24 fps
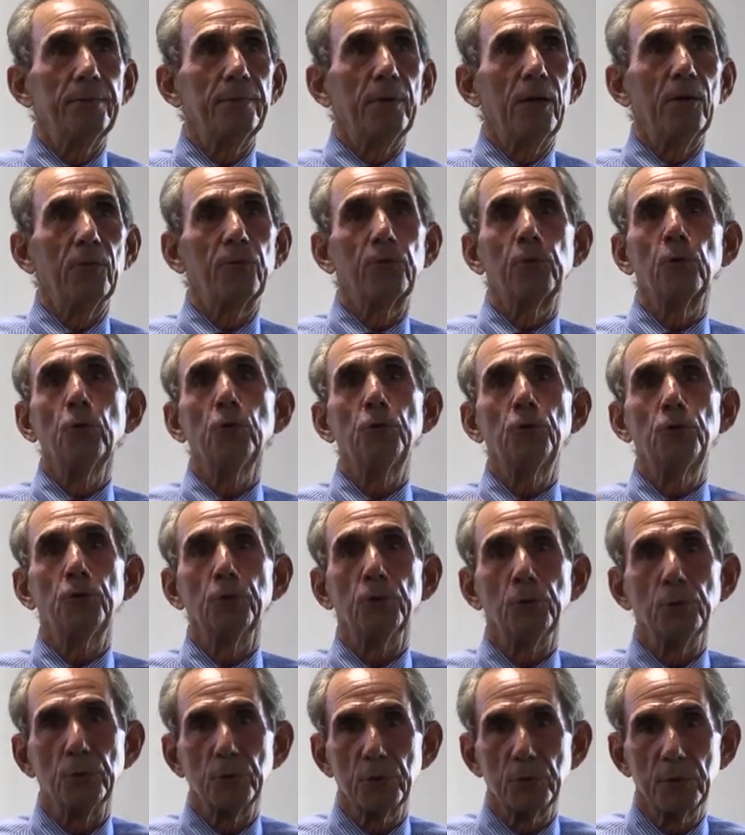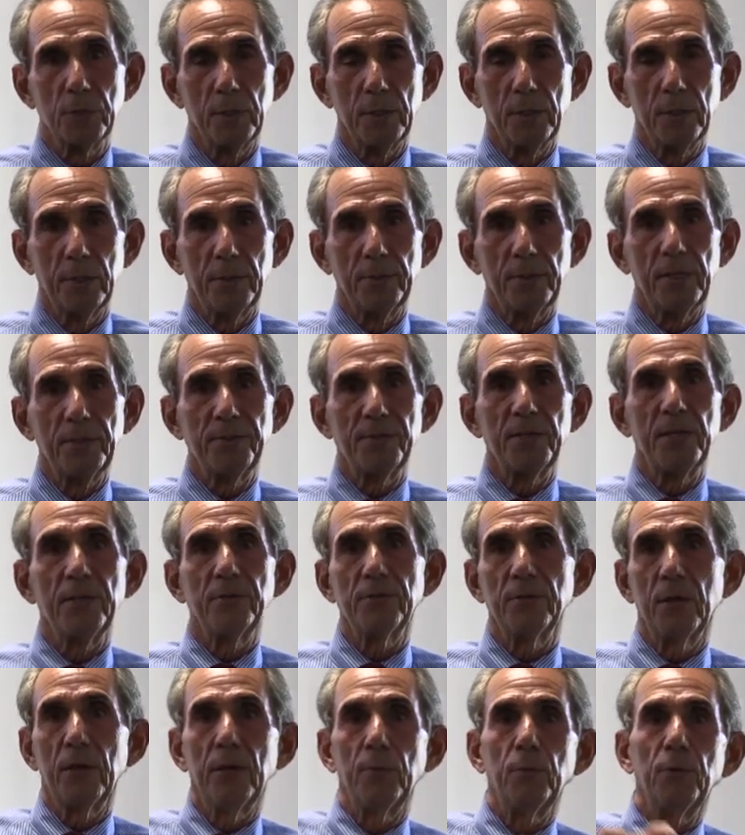a fruit juice that
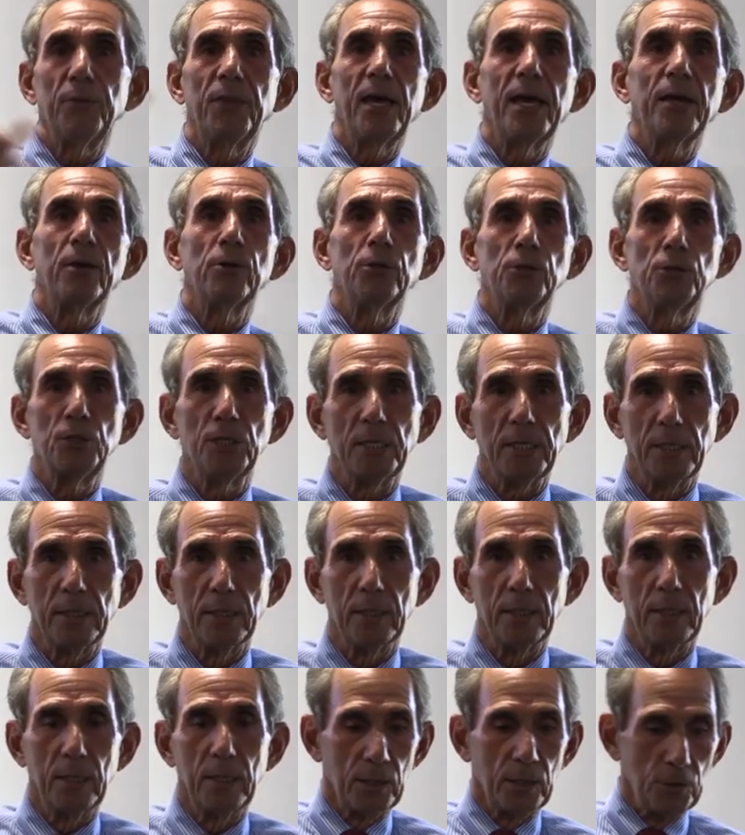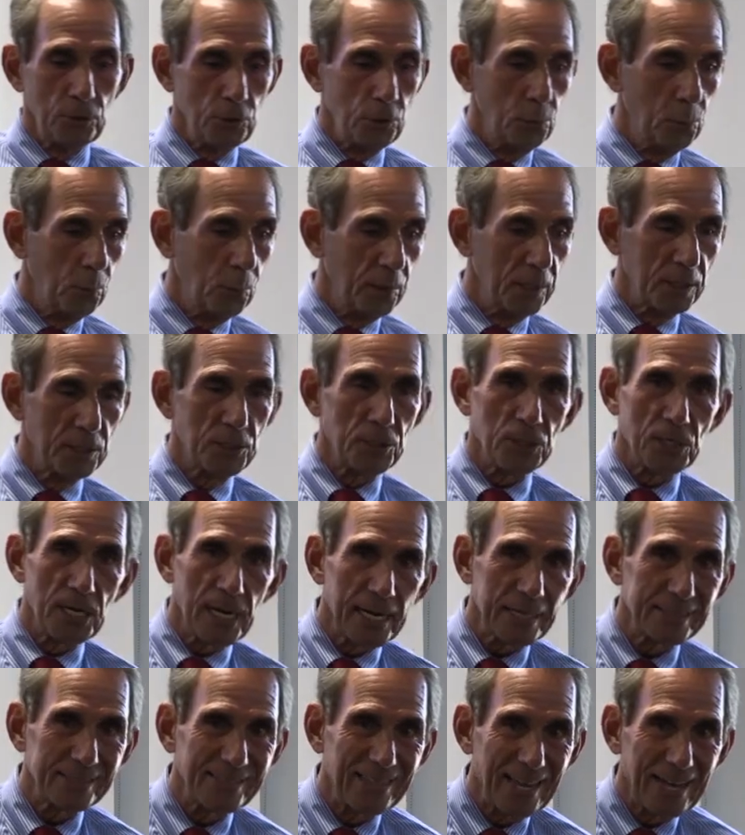says with energy. You want to
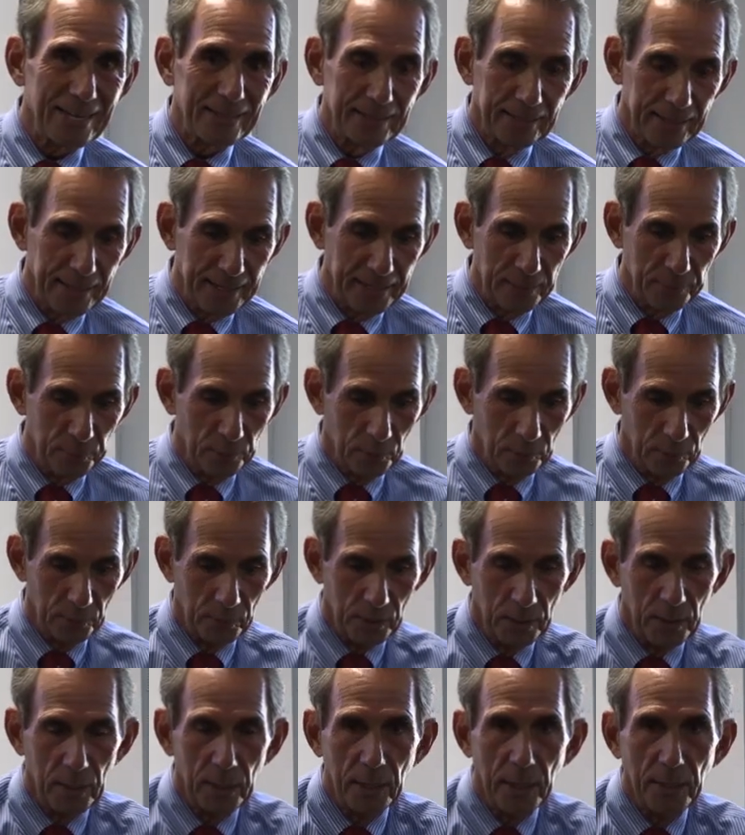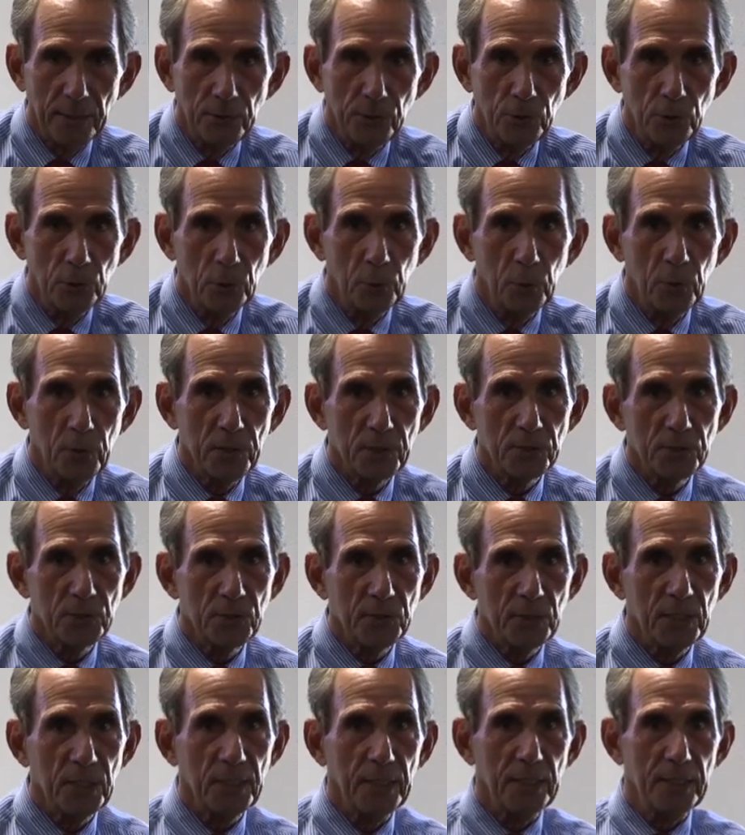check that label, and you want to
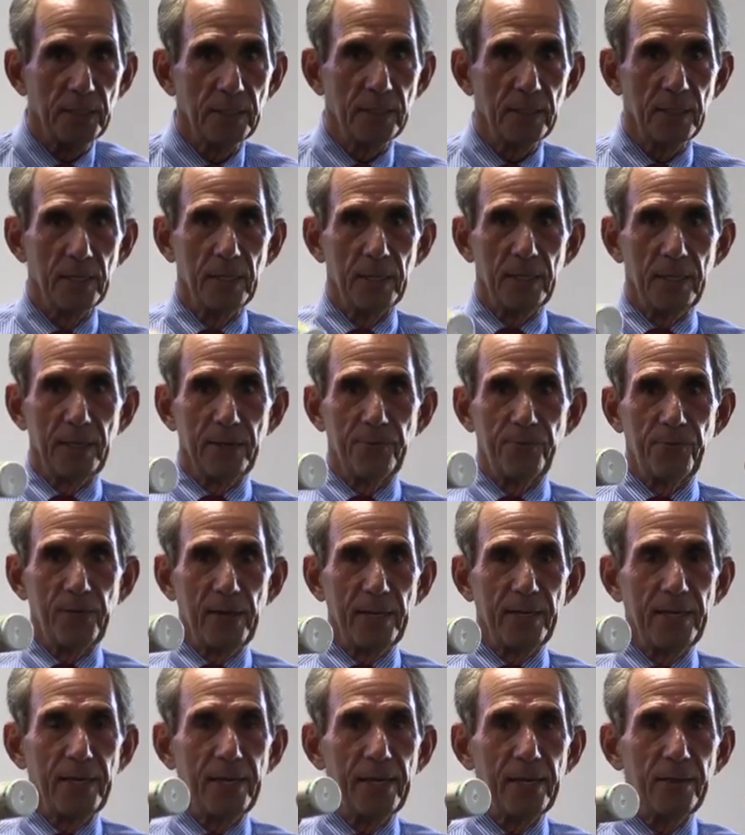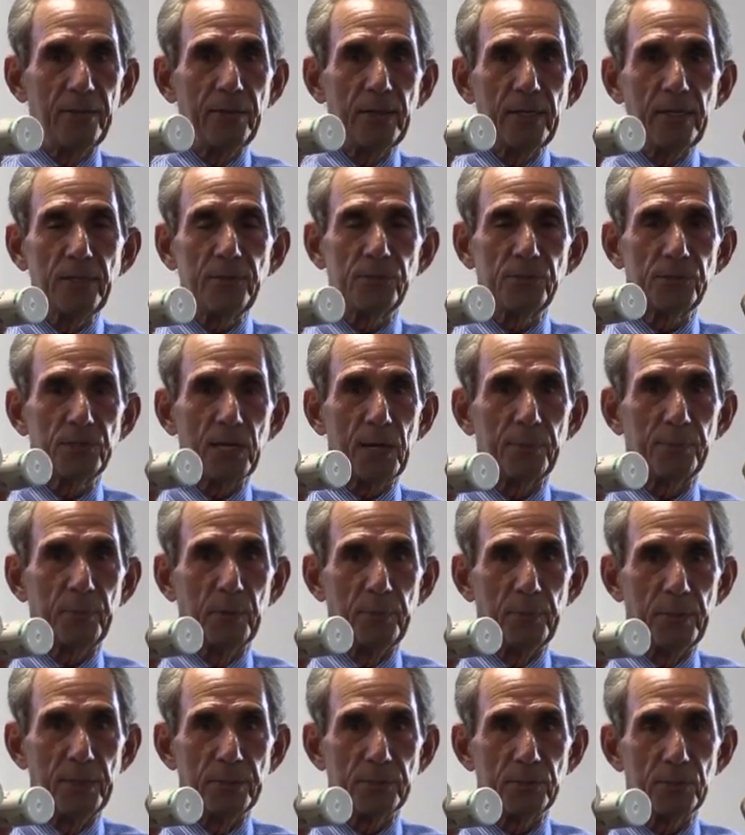see if any of these
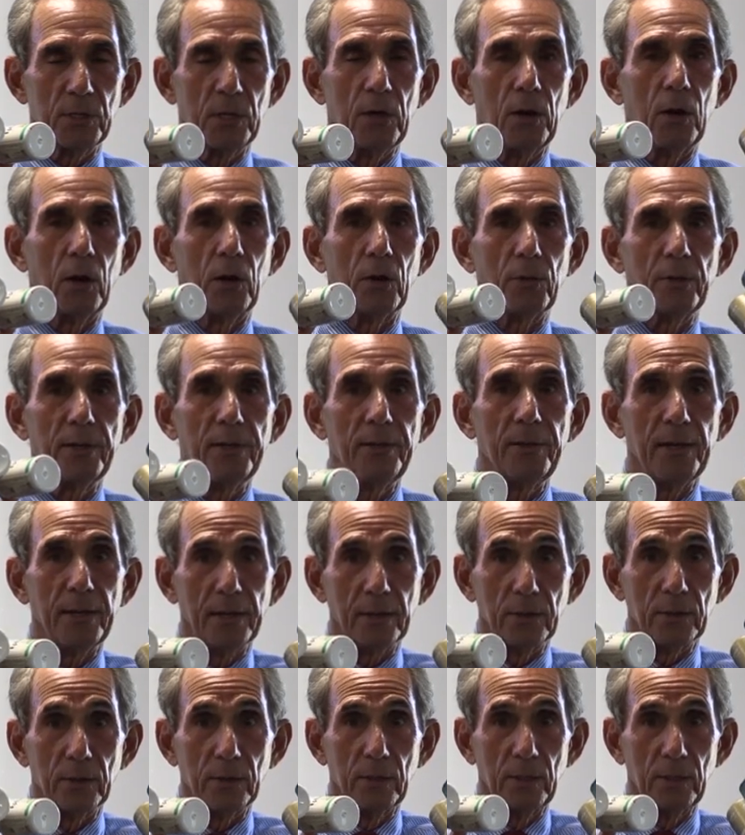supplements are in there.